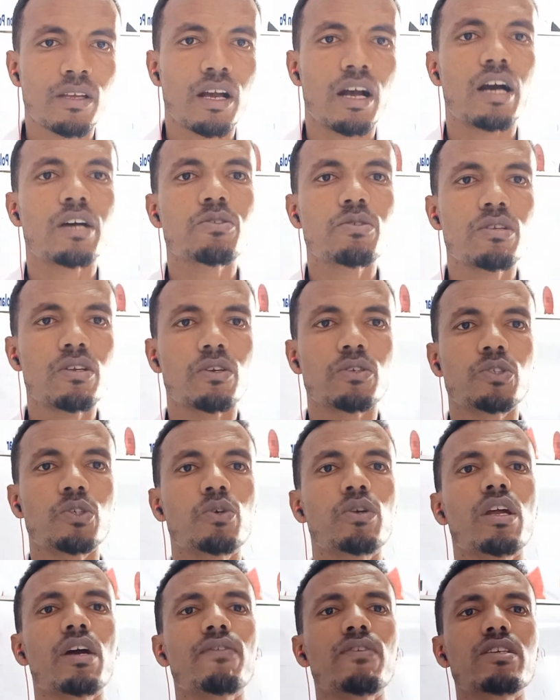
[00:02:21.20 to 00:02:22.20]
As you know,
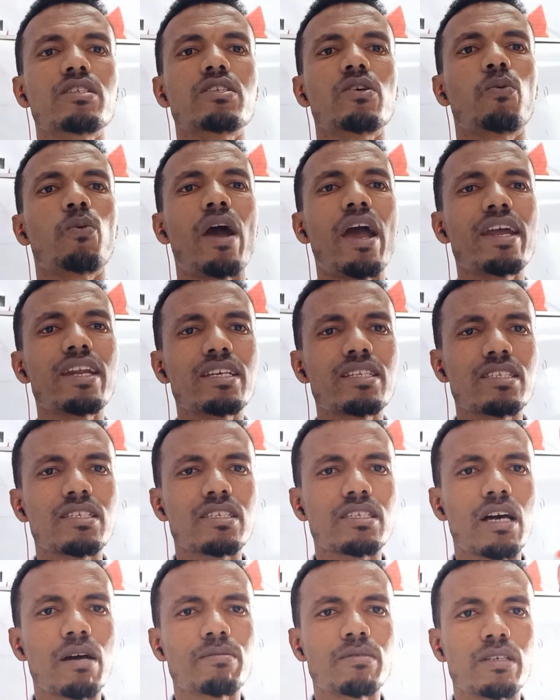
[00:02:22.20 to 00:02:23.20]
geography is the widest
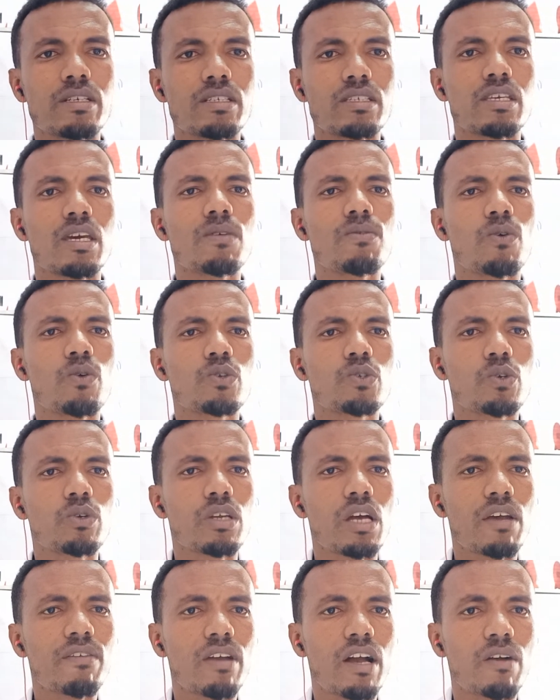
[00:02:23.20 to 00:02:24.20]
subject, therefore
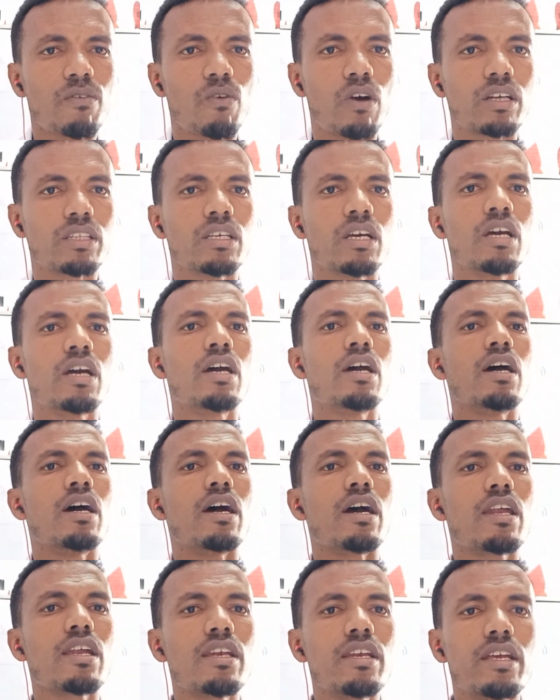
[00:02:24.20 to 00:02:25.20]
geography have what?
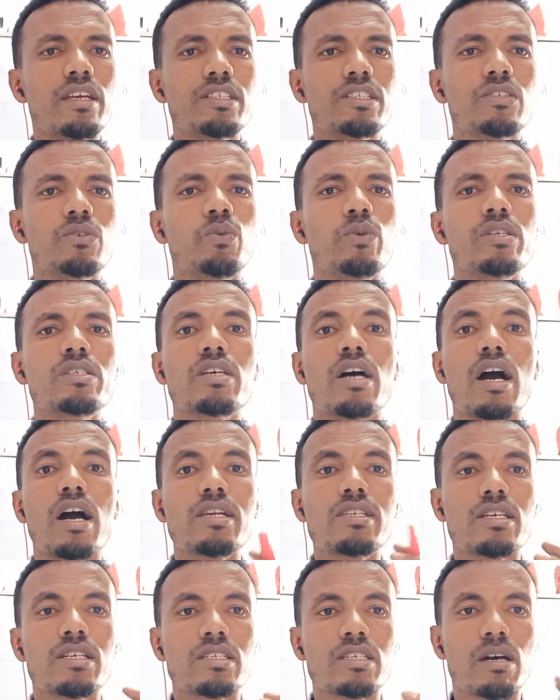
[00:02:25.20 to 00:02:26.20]
A relation with
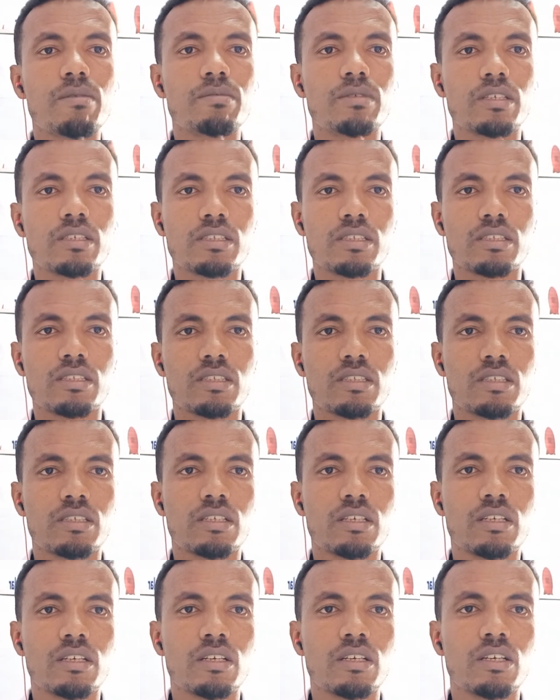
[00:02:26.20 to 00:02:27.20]
other subjects.
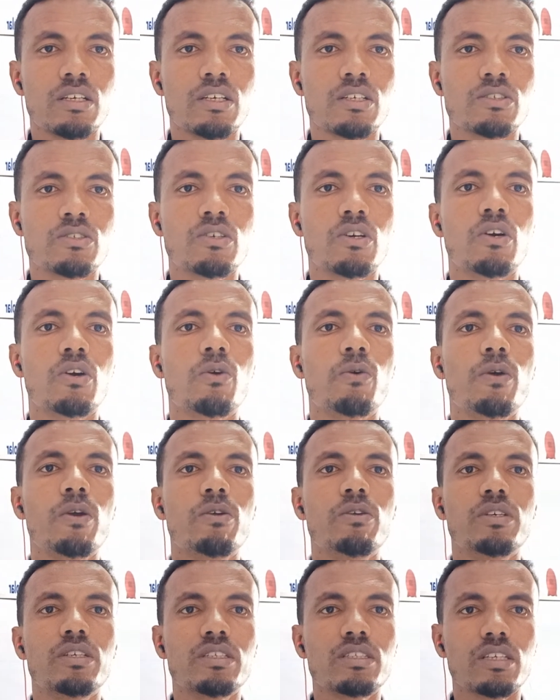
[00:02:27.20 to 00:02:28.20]
So we
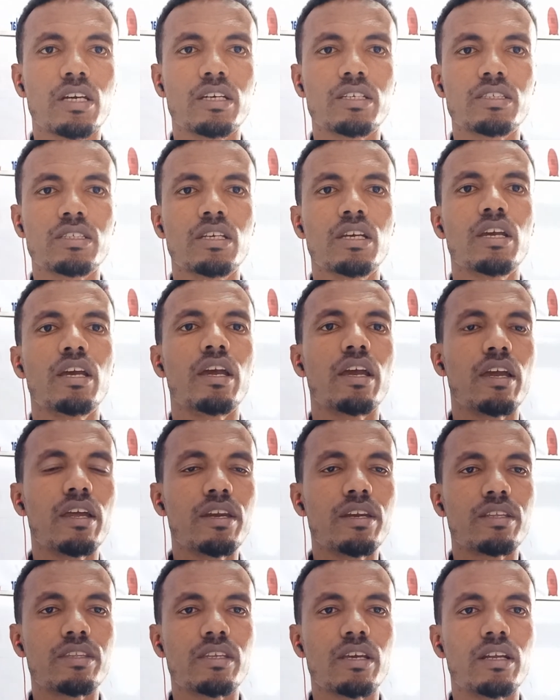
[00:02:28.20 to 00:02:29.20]
will discuss in
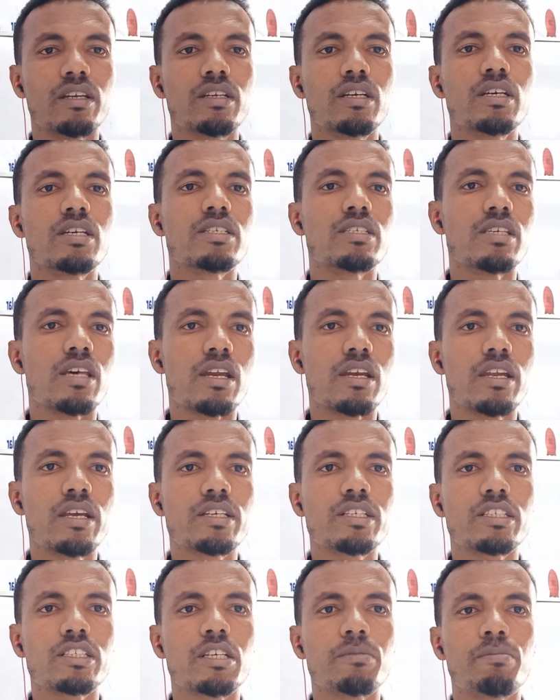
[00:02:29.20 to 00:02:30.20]
detail the
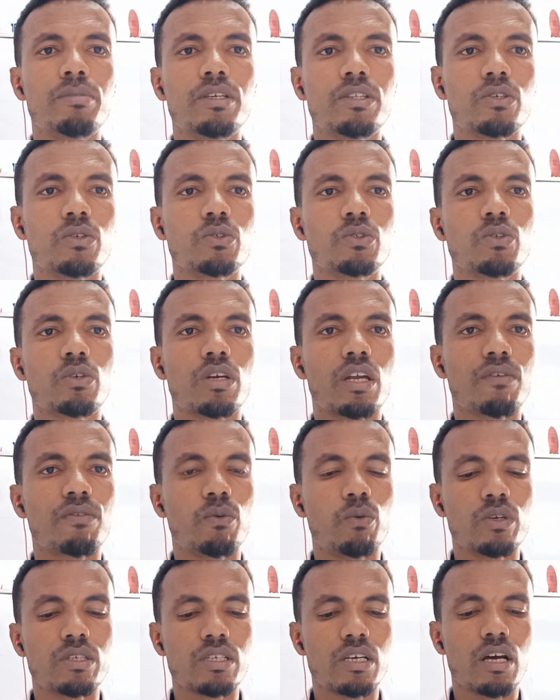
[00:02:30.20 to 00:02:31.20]
relationship between geography
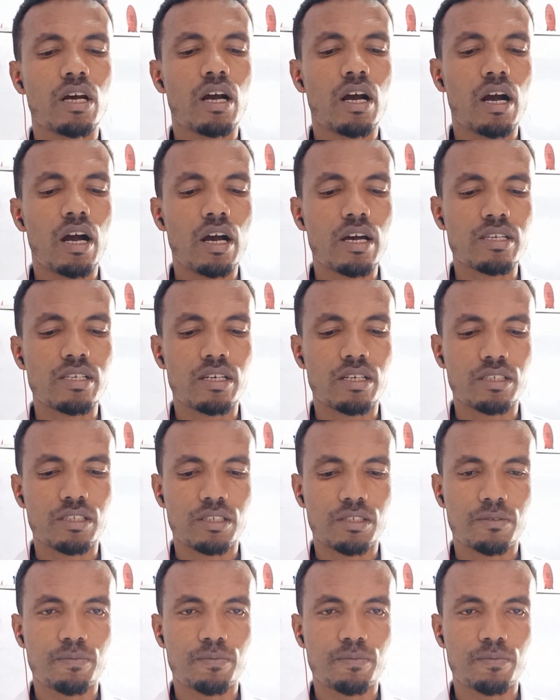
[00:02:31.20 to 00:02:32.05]
with others.